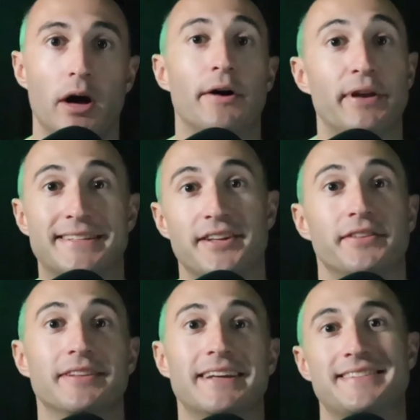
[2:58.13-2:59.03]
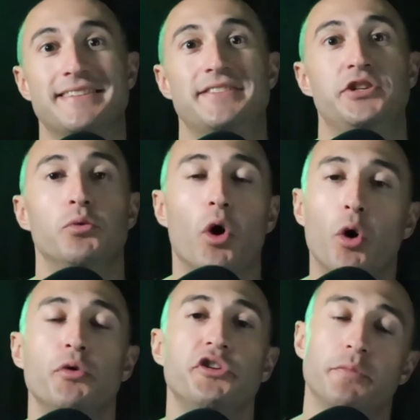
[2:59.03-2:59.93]
Now, next on the list is you
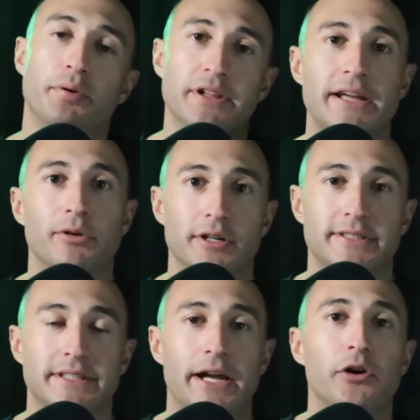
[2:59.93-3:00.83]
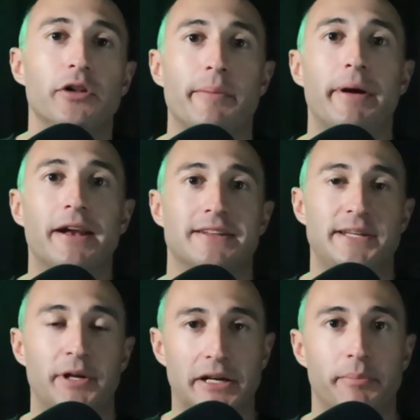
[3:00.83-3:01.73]
own your playbooks. And I know that may
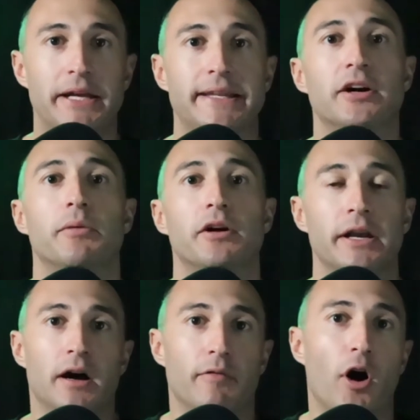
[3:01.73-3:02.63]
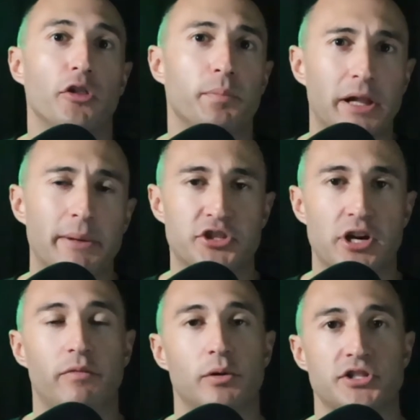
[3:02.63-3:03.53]
seem like a big deal, but other playbook
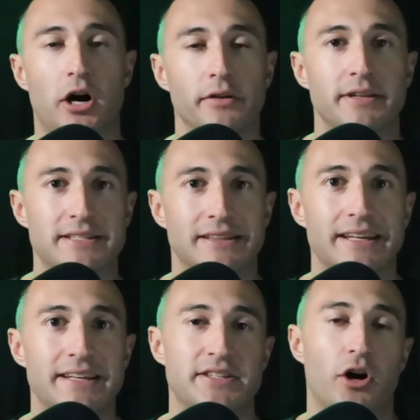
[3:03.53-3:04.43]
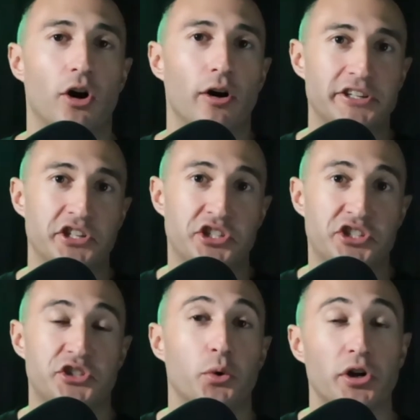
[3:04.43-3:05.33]
softwares on this list are actually
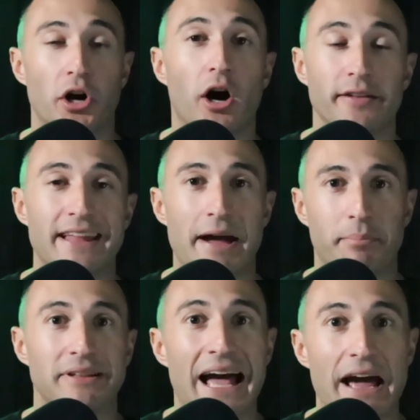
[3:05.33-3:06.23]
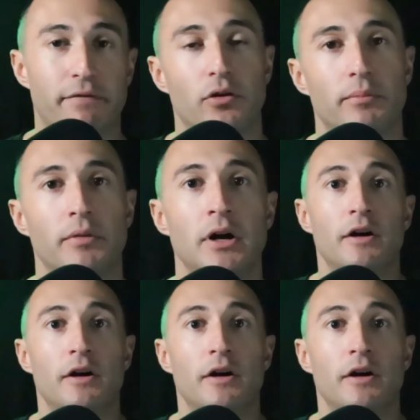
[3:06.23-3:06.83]
stored on that platform.